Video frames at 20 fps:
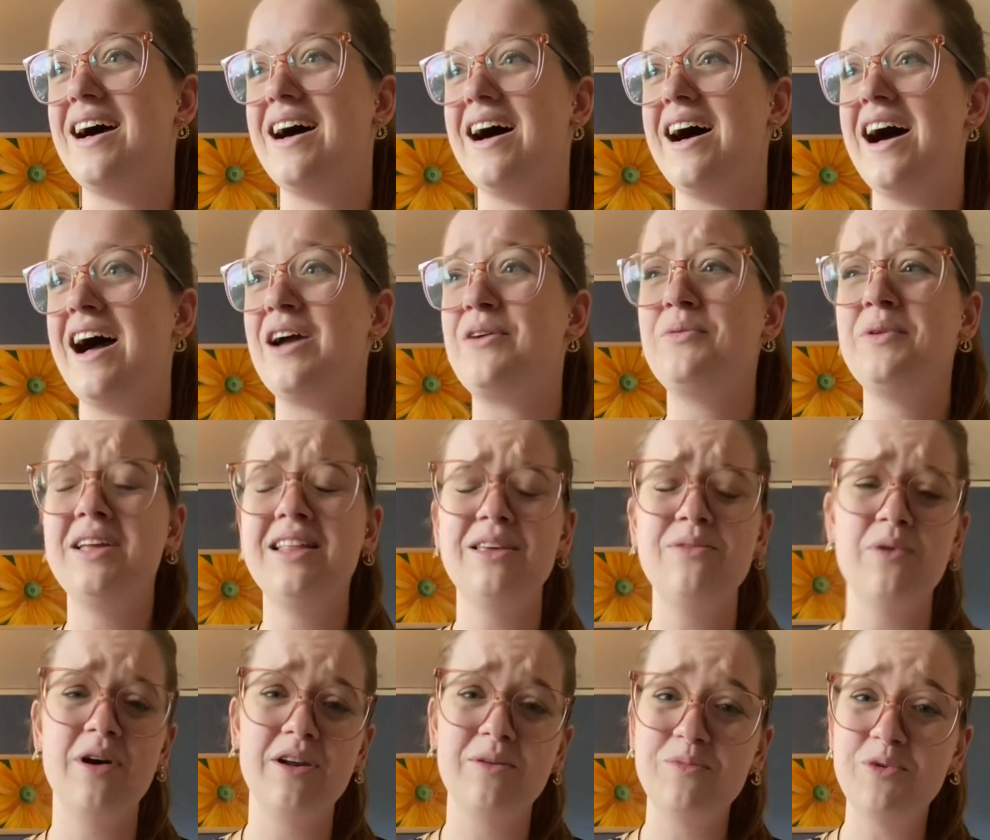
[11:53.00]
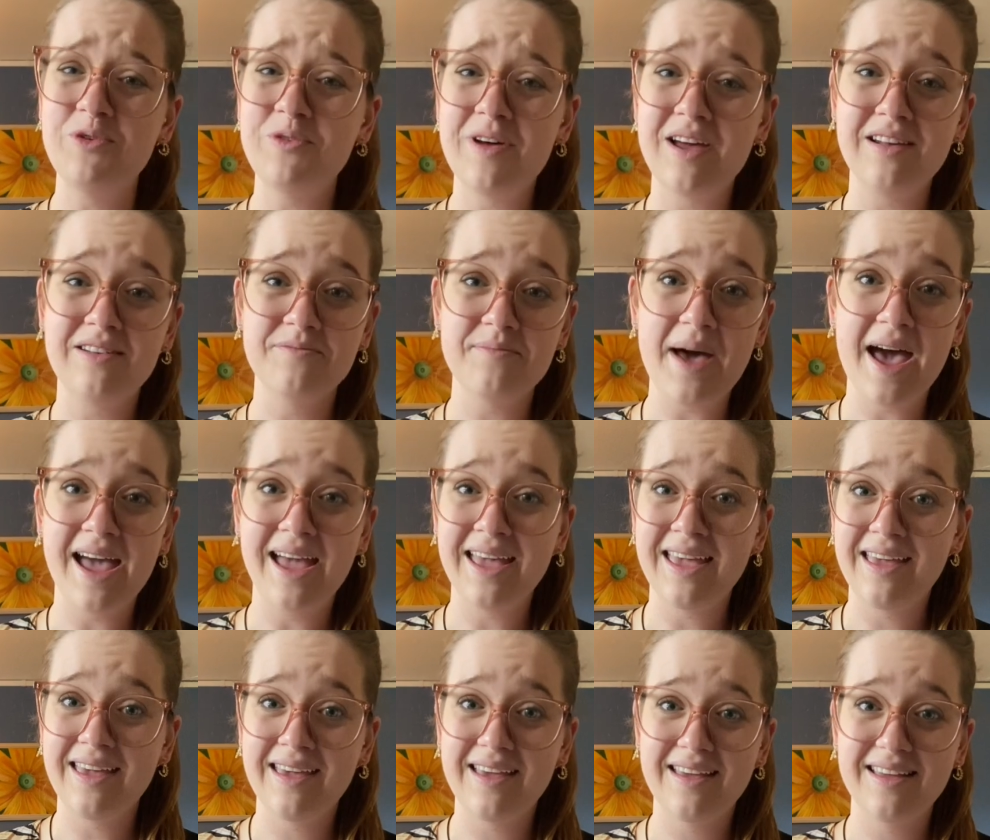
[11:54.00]
I really want to move out of
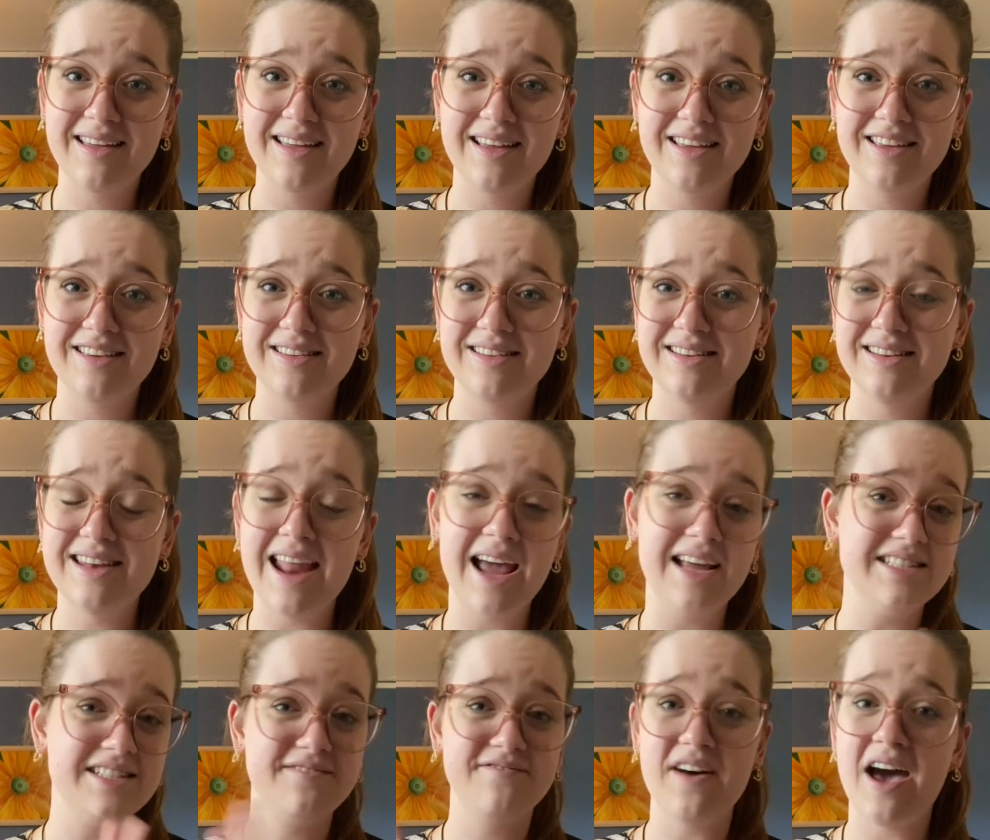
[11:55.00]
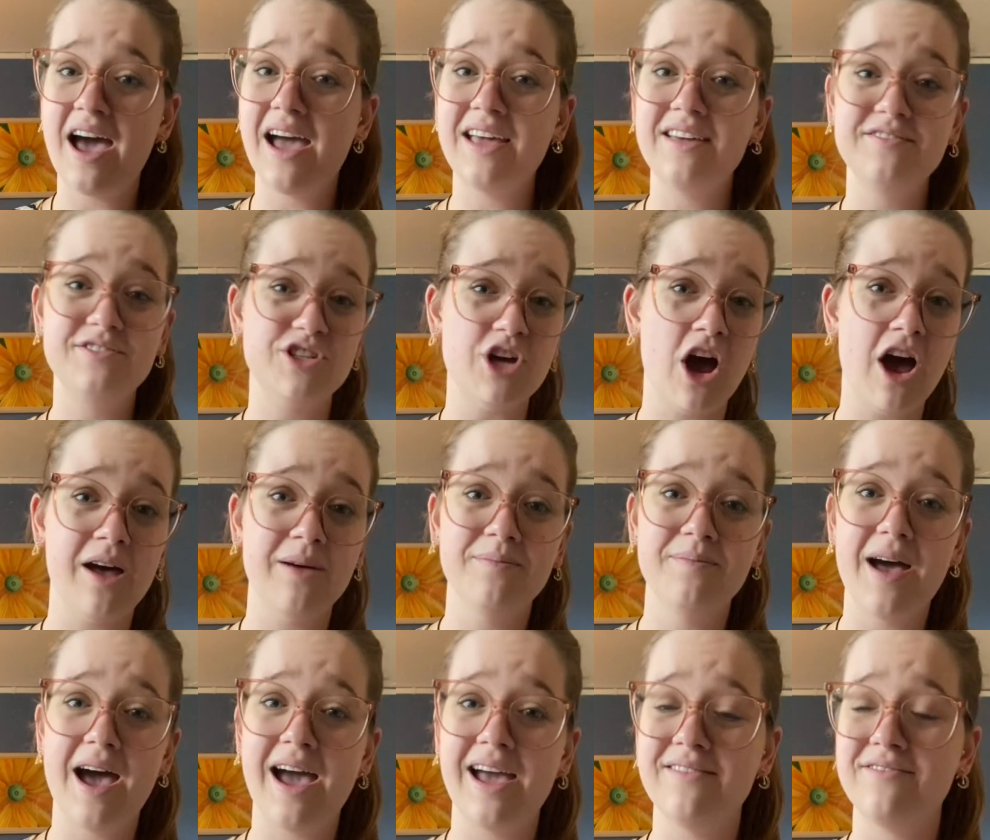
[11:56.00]
my 9-to-5 job.
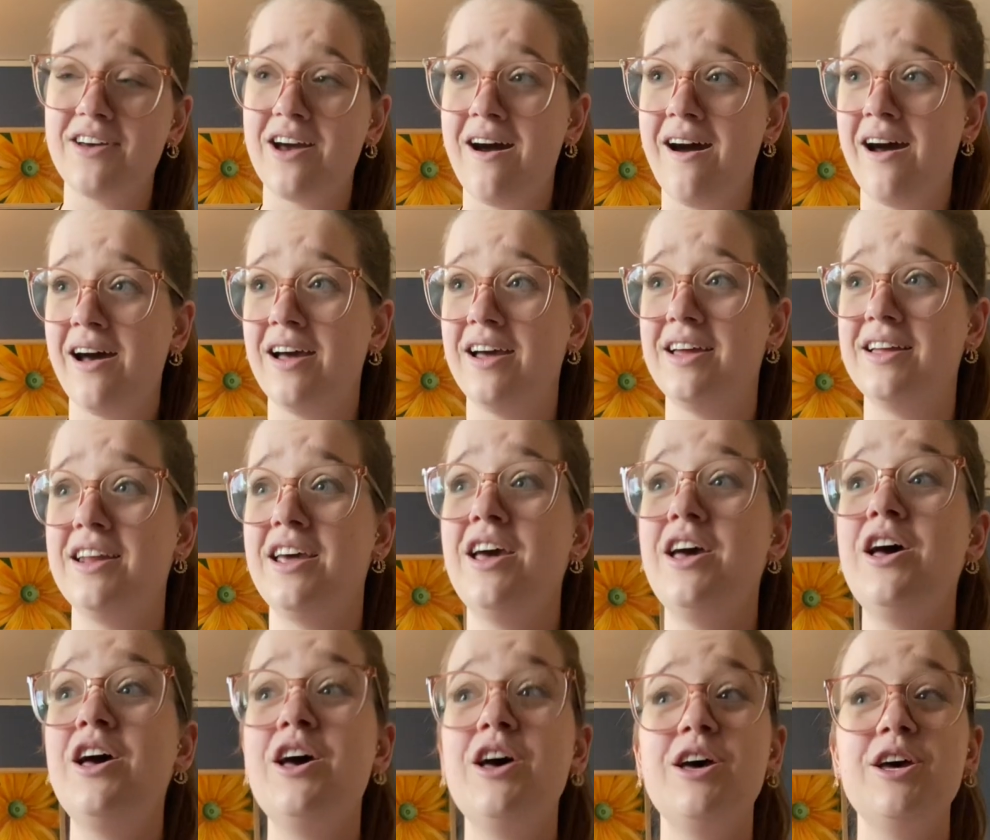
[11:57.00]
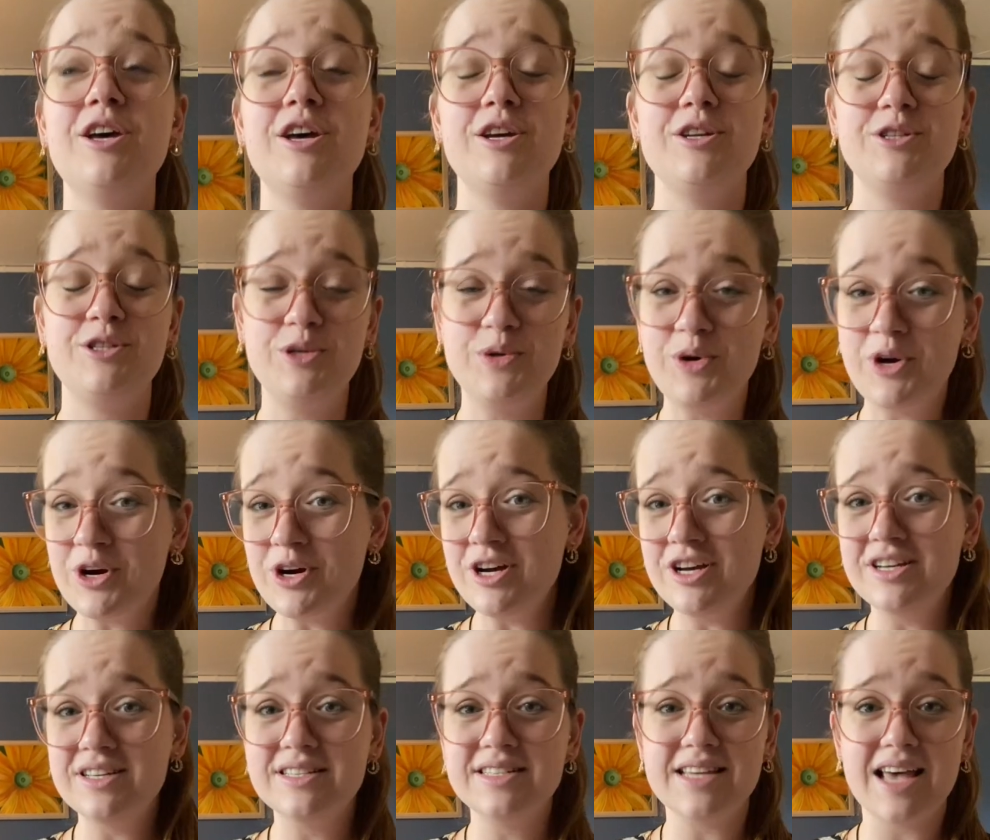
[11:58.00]
I've got 2
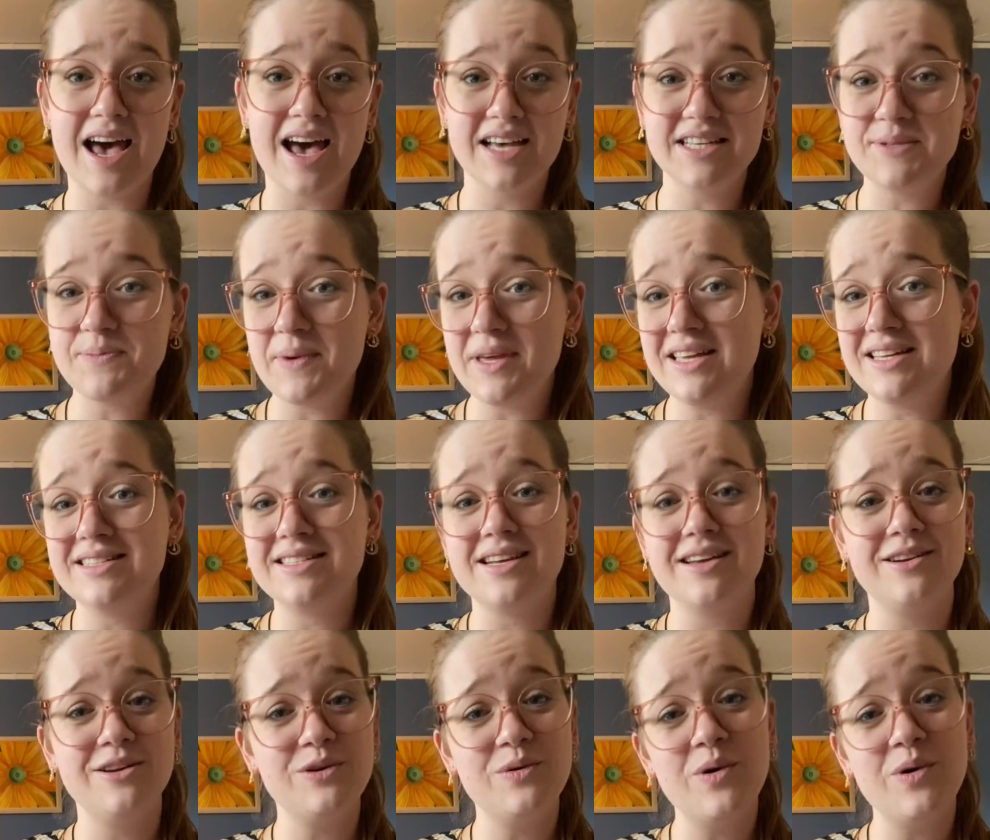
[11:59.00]
girls, a husband, a new